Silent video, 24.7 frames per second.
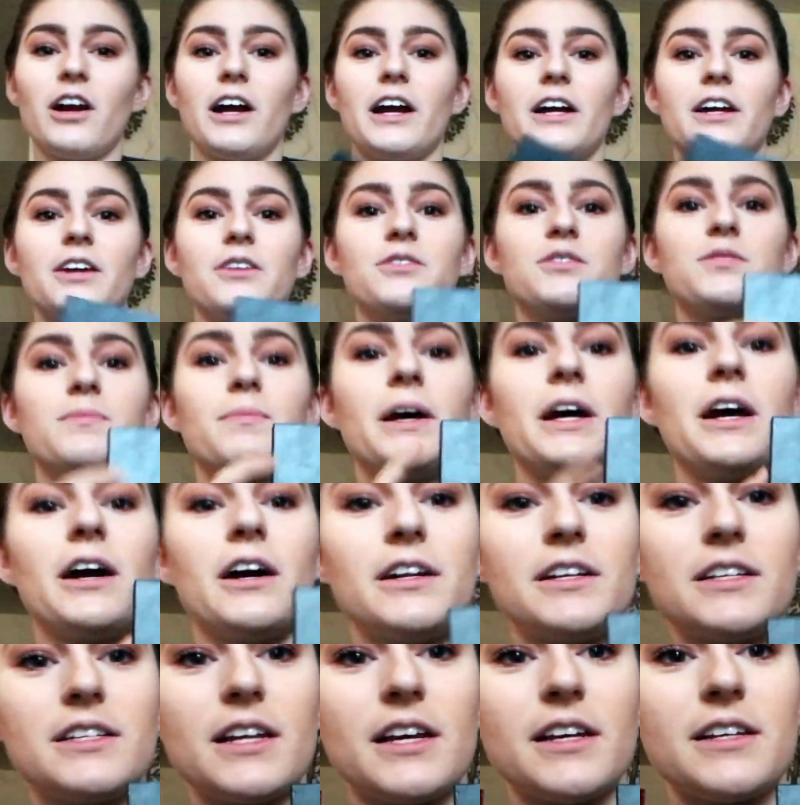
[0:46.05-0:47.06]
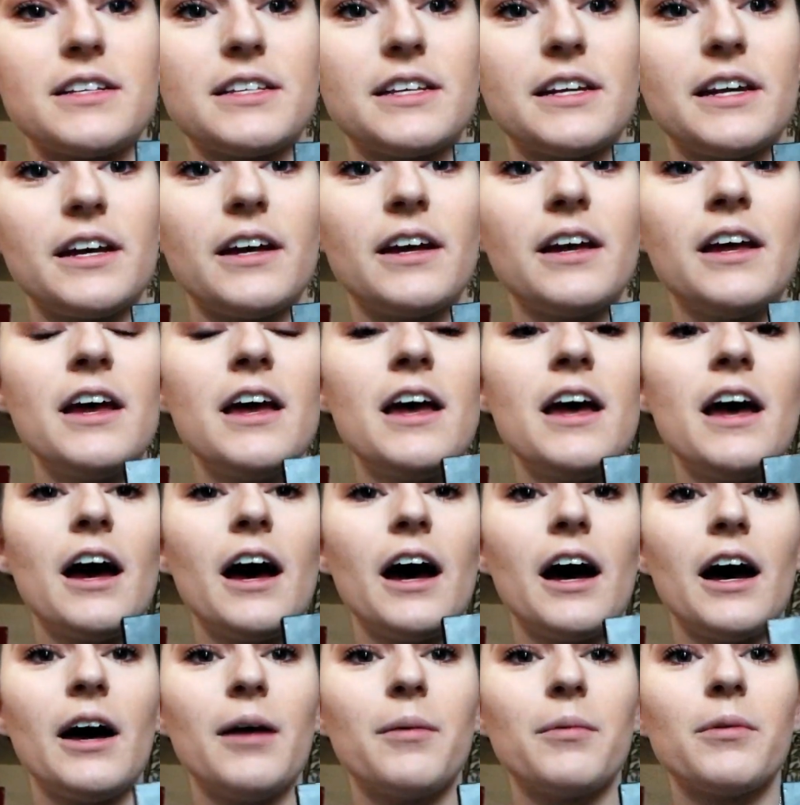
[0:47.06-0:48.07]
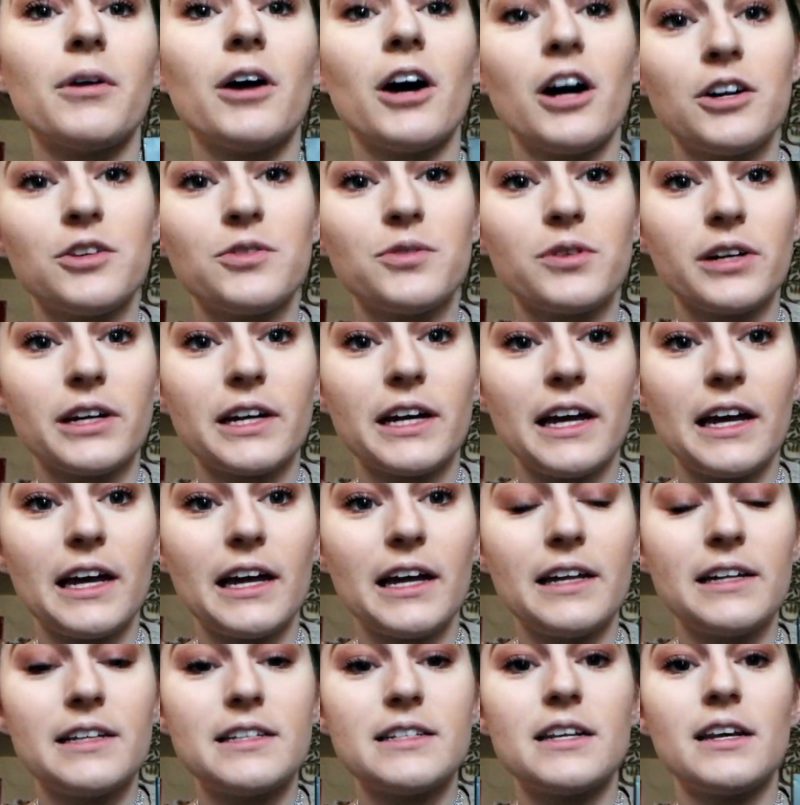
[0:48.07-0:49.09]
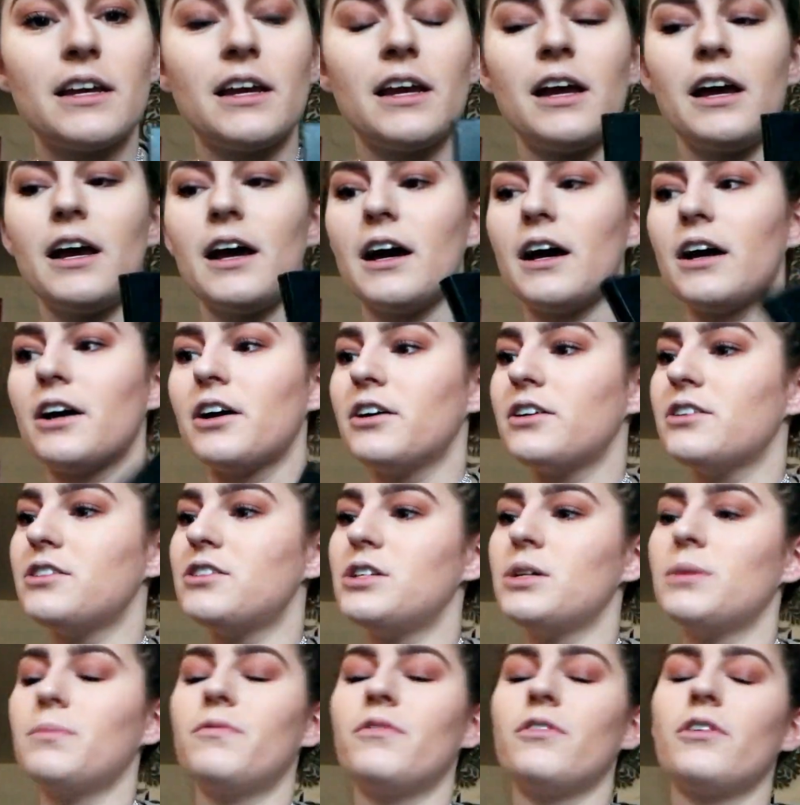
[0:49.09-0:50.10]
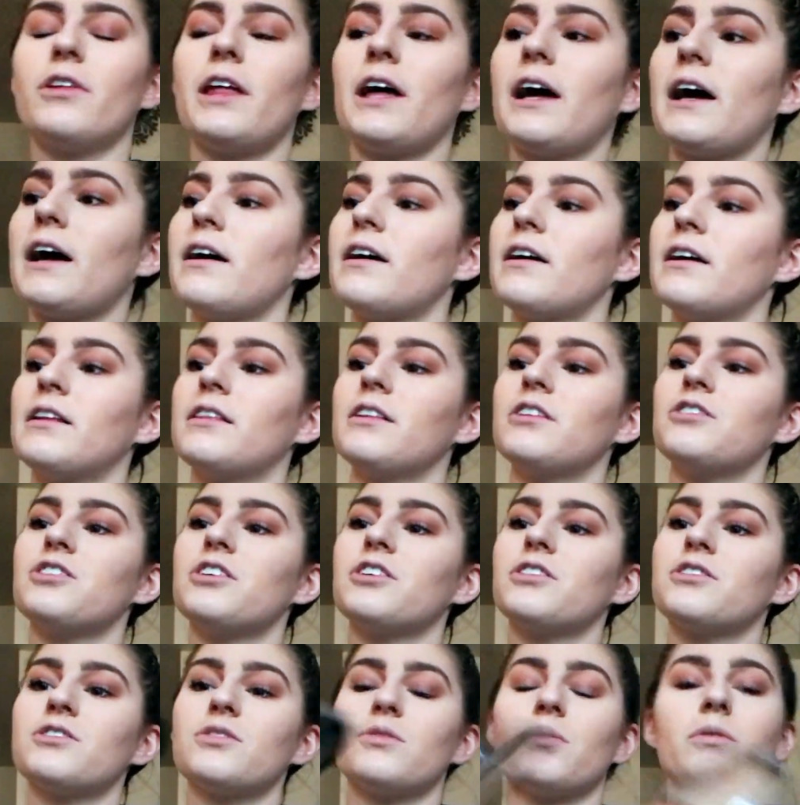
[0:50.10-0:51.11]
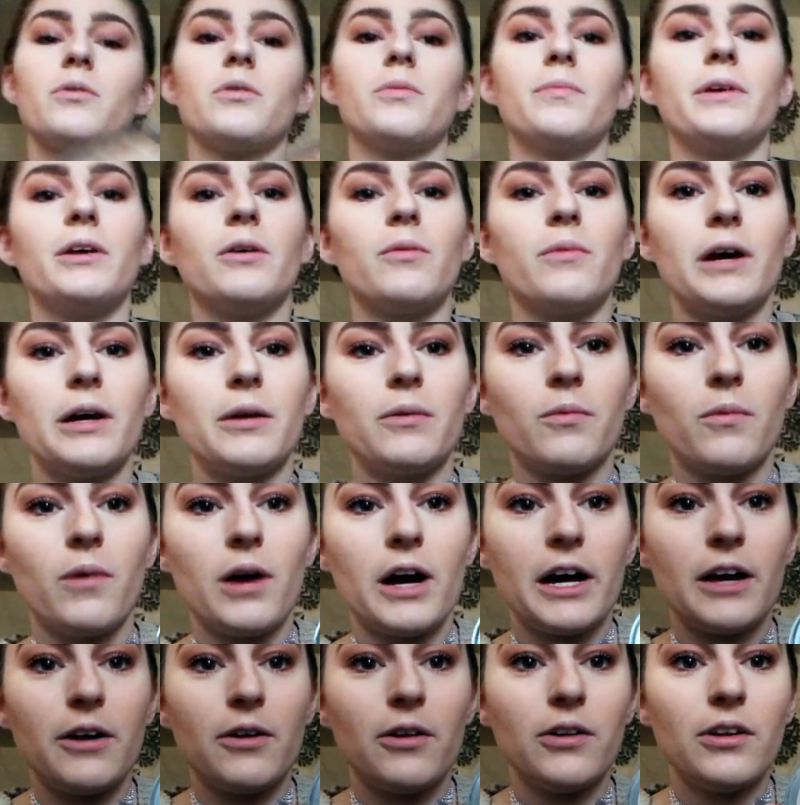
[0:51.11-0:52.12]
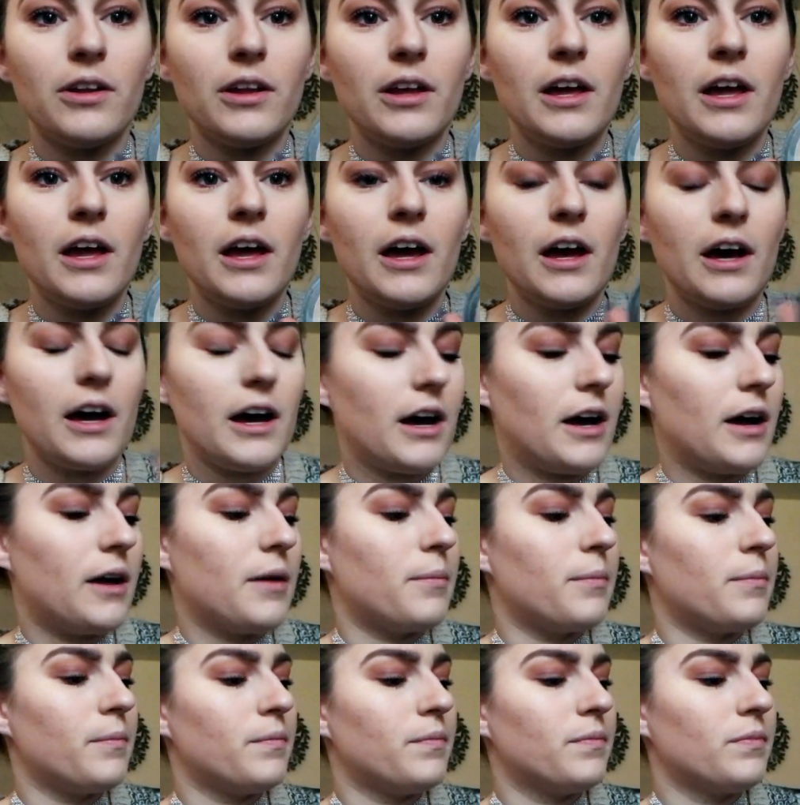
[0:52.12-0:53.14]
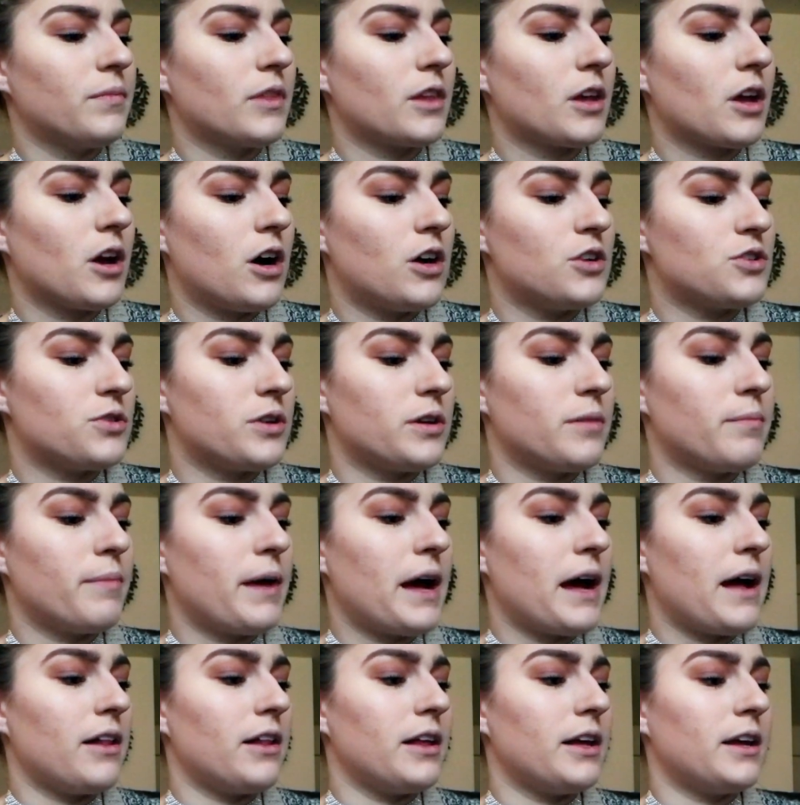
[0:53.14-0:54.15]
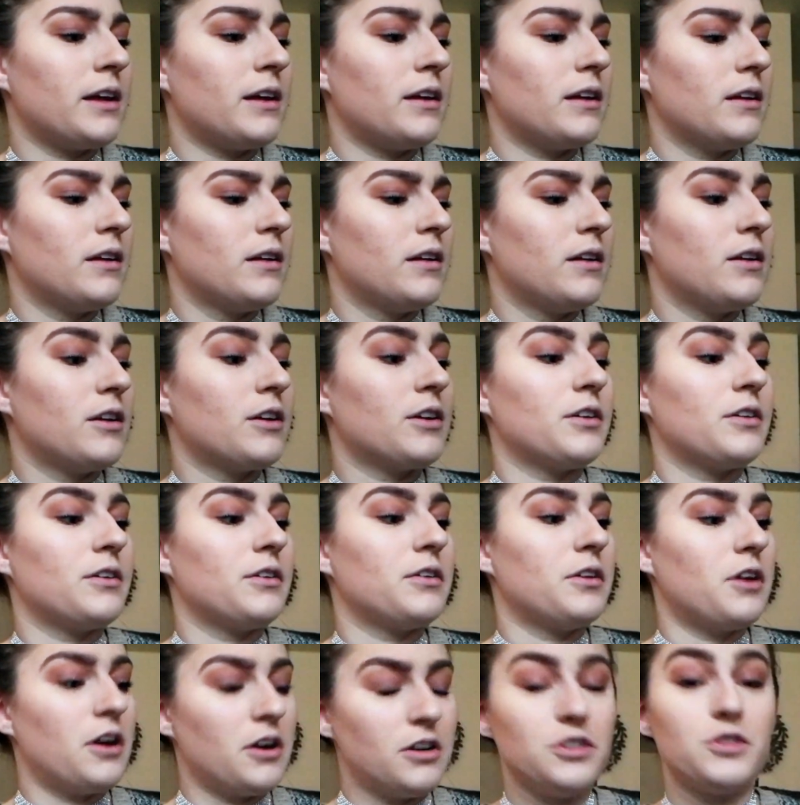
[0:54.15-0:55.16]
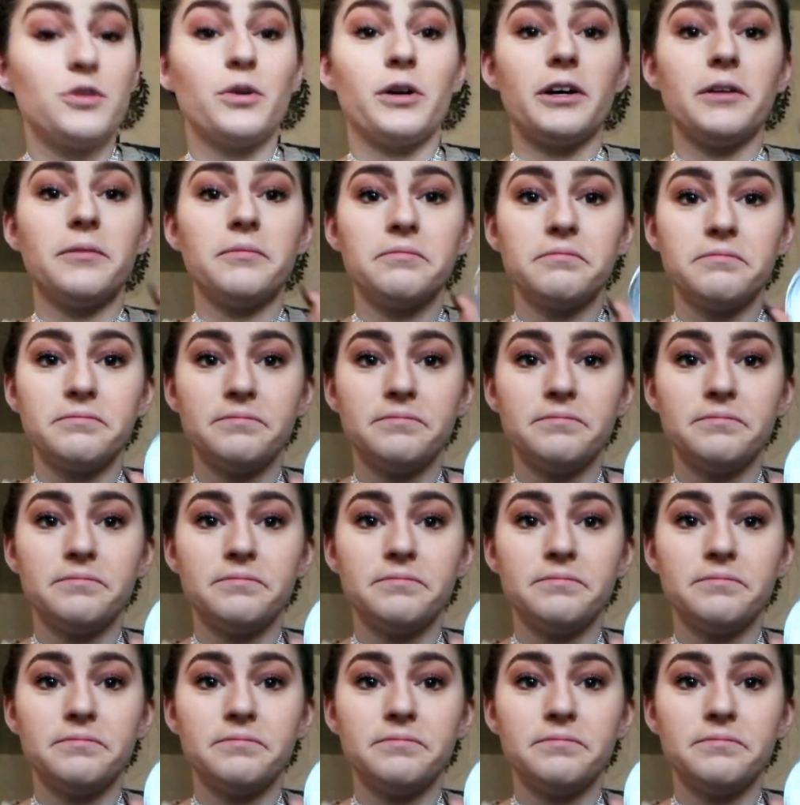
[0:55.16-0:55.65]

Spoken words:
I use my Anastasia contour kit. A good dupe for that in the drugstore would be a Wet n Wild contouring palette contour.